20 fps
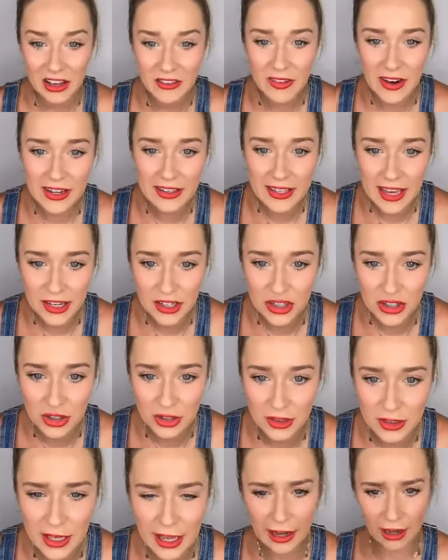Fine texture,
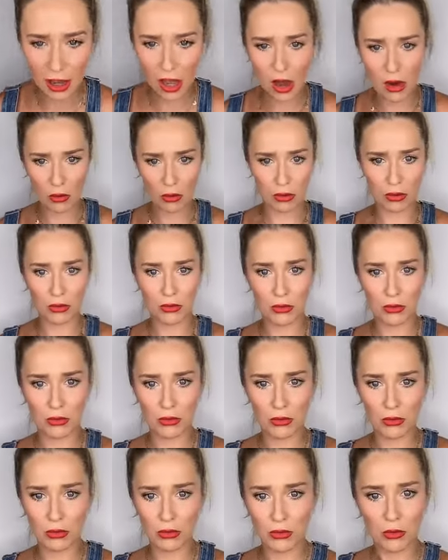thick. Oh,
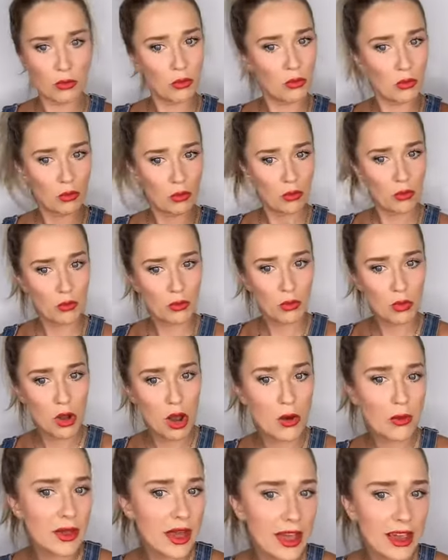
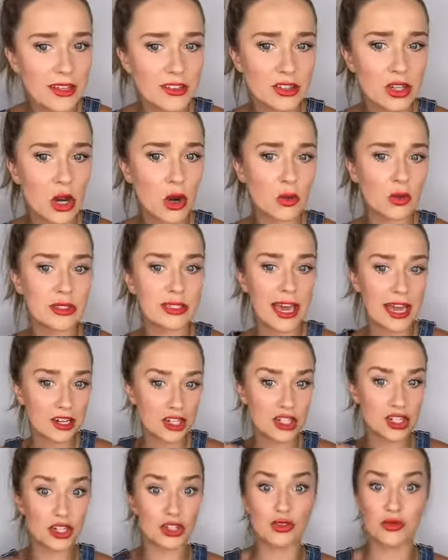okay, so
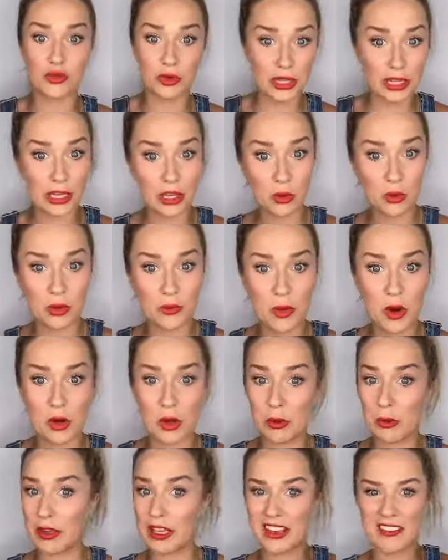texture is really good with
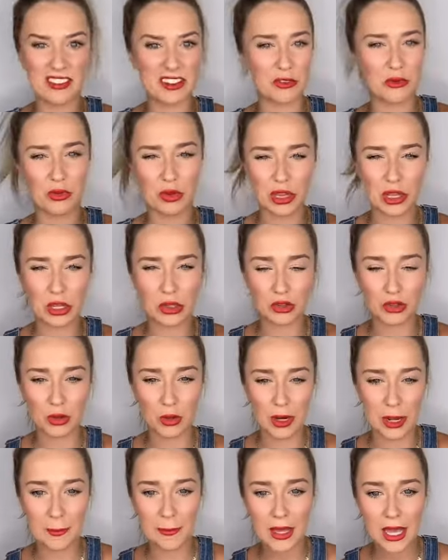pony. It gives it a really good
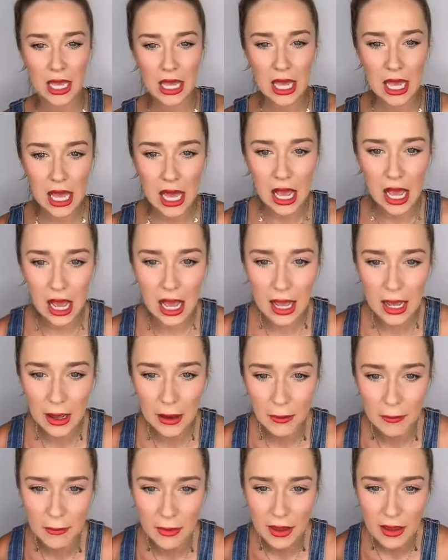grip.
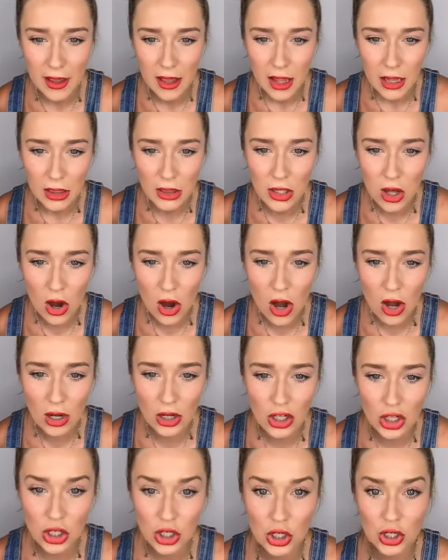Um,
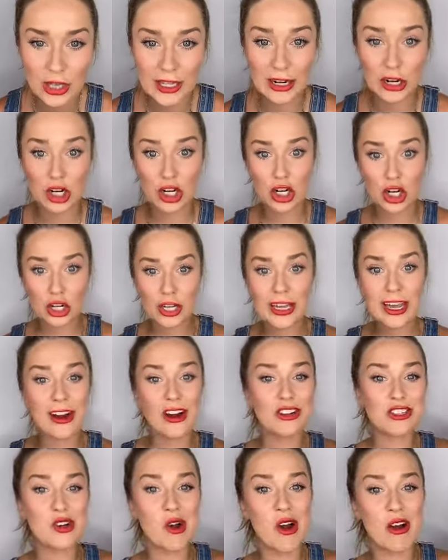long, curly hair. Curly
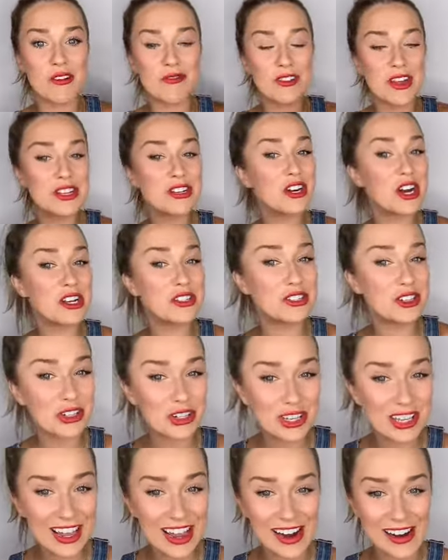hair, so our inventor has
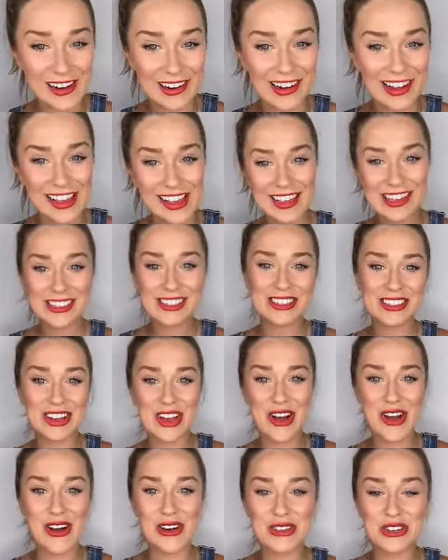curly hair.
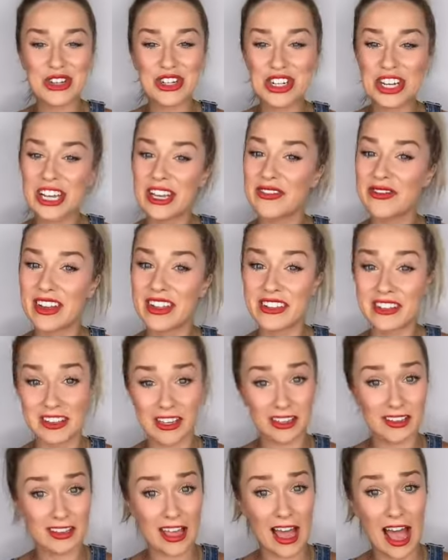So she invented
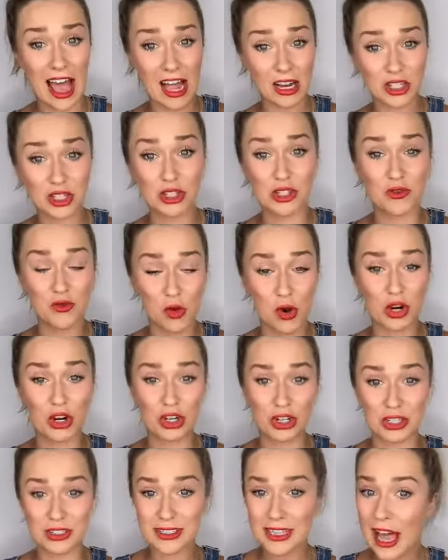this actually for
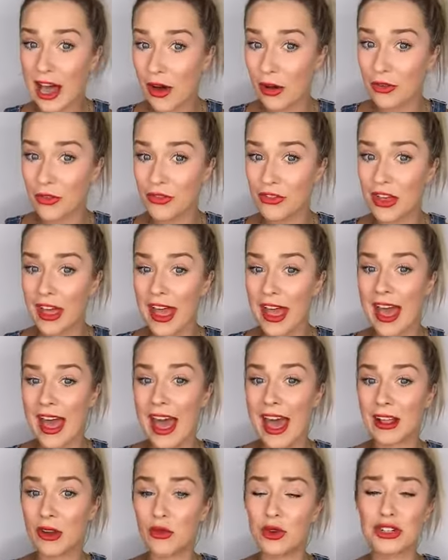herself
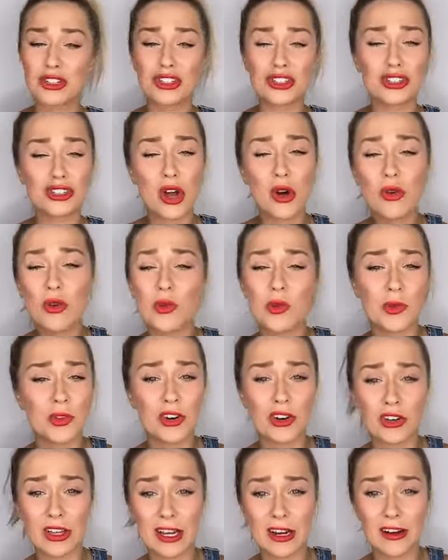and it works so good with
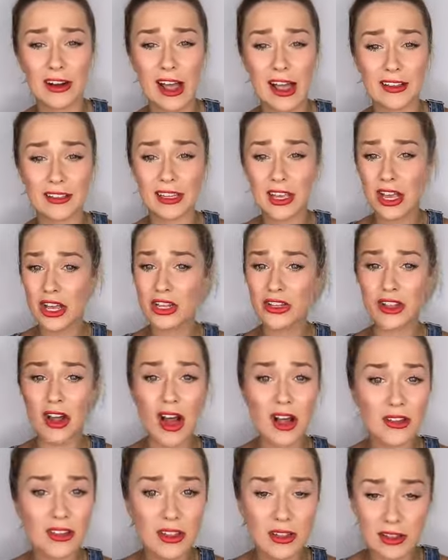curly hair, guys.
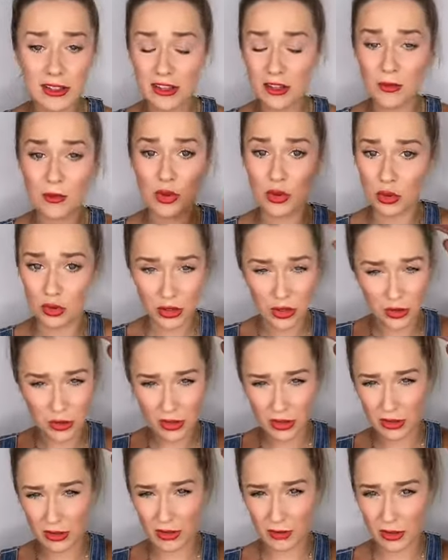Non, it doesn't pull, you know,
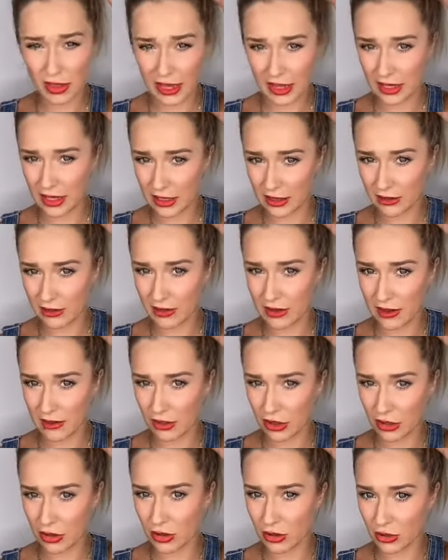the little, like, it,
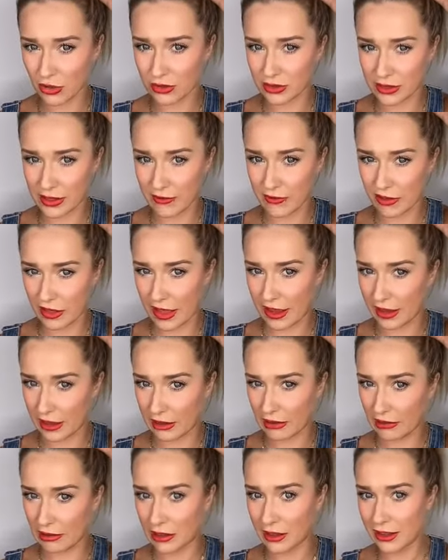the curls give like
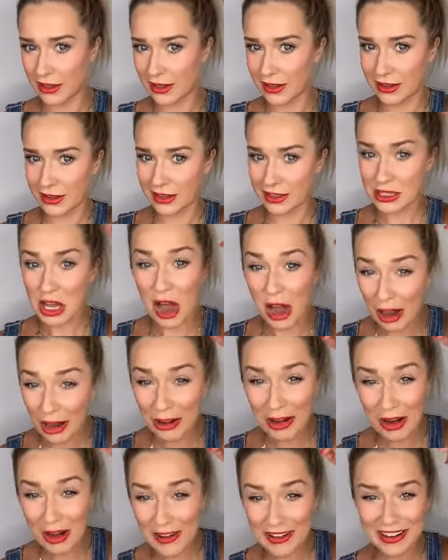a tug
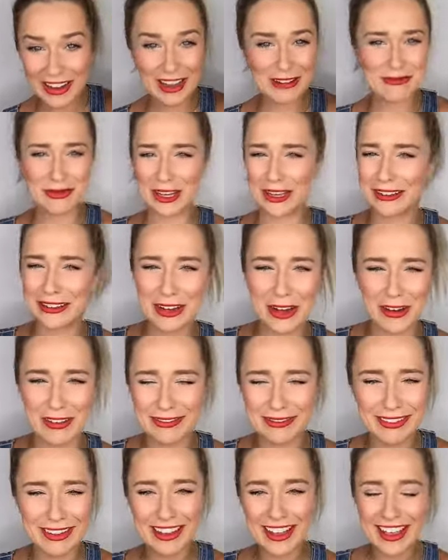on it. I'm like,
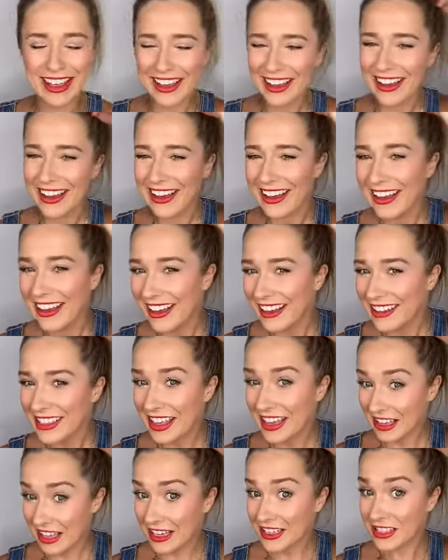
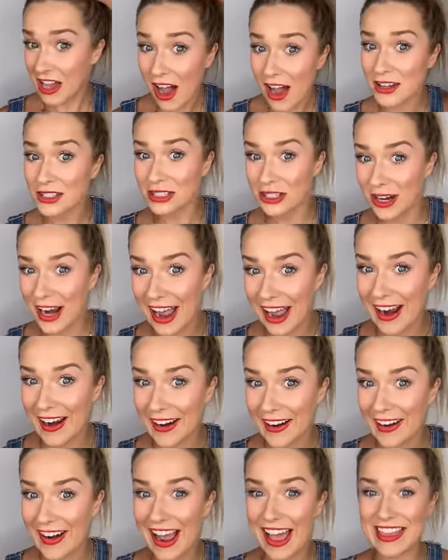they, it tugs your
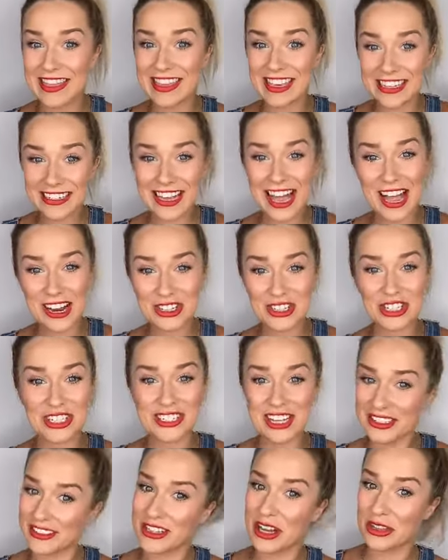hair, and this actually
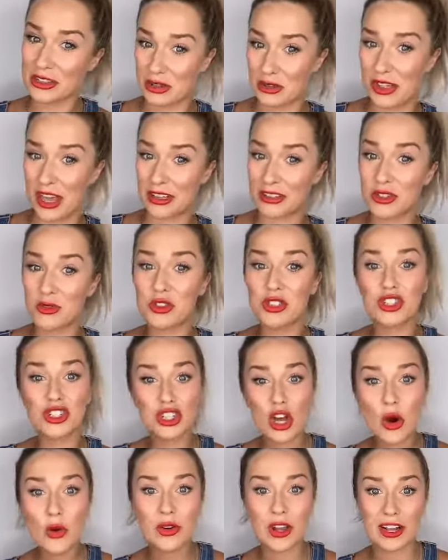does not do that. So it's
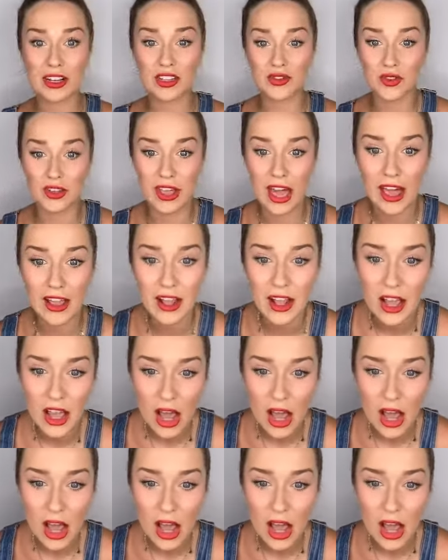so nice for that.